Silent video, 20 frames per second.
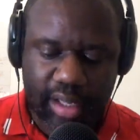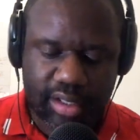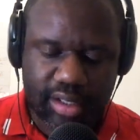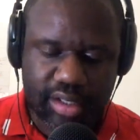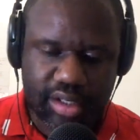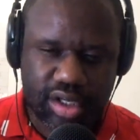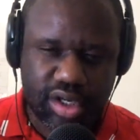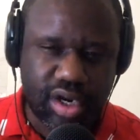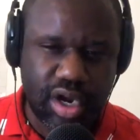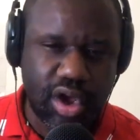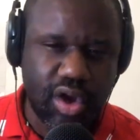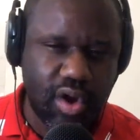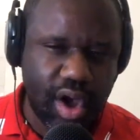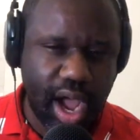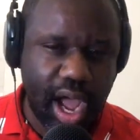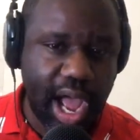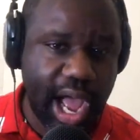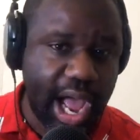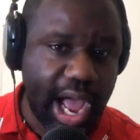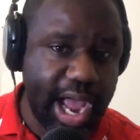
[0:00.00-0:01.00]
you know,
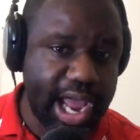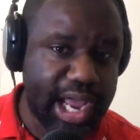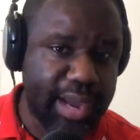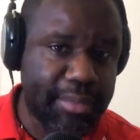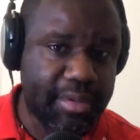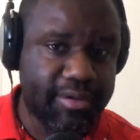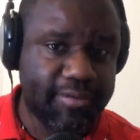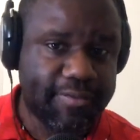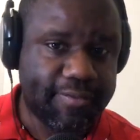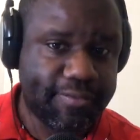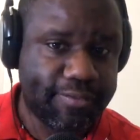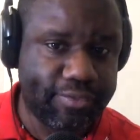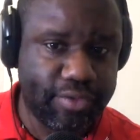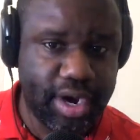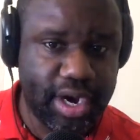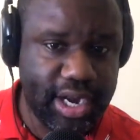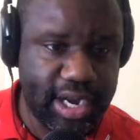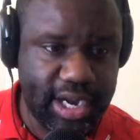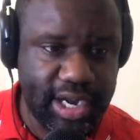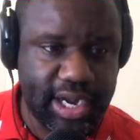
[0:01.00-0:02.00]
I am
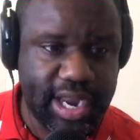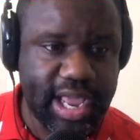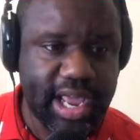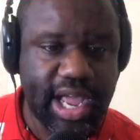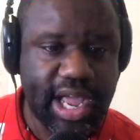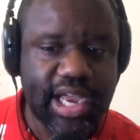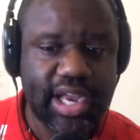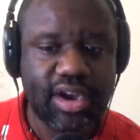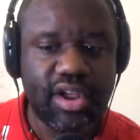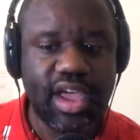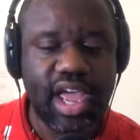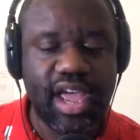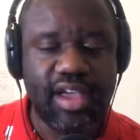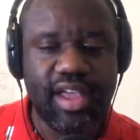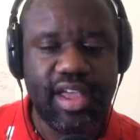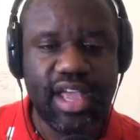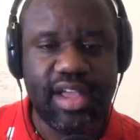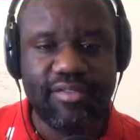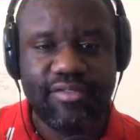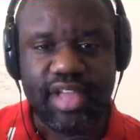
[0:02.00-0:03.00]
afraid. Like uh, you know, if,
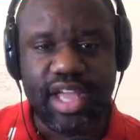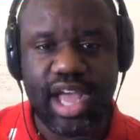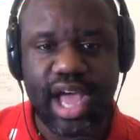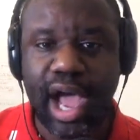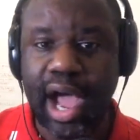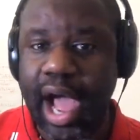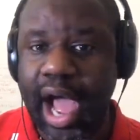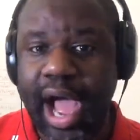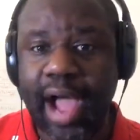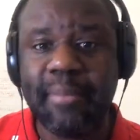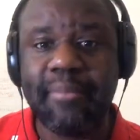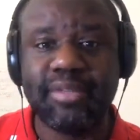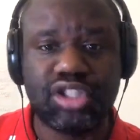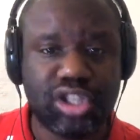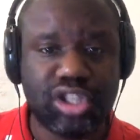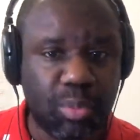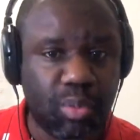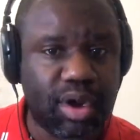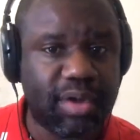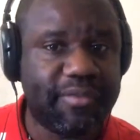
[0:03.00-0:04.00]
if I, am
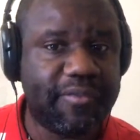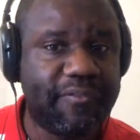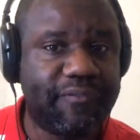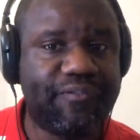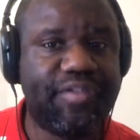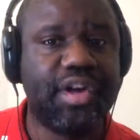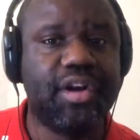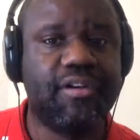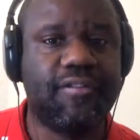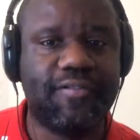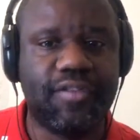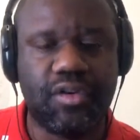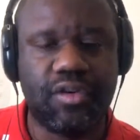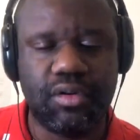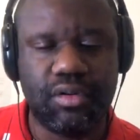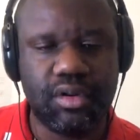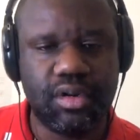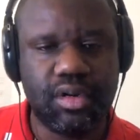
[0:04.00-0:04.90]
somewhat fearful